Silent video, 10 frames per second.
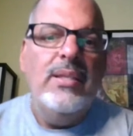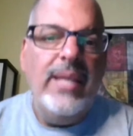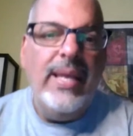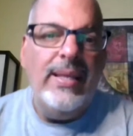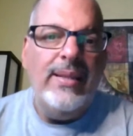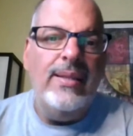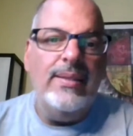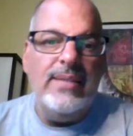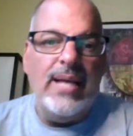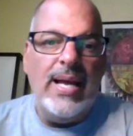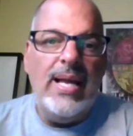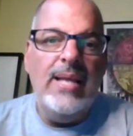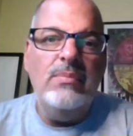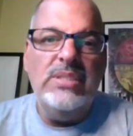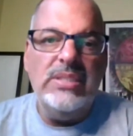take the
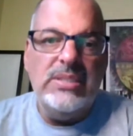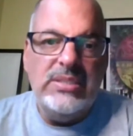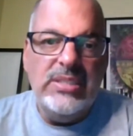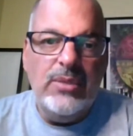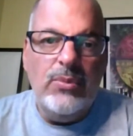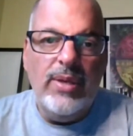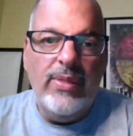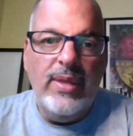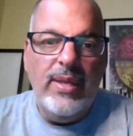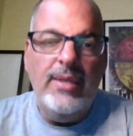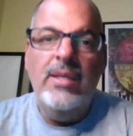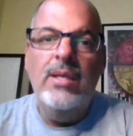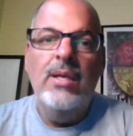time to sit with it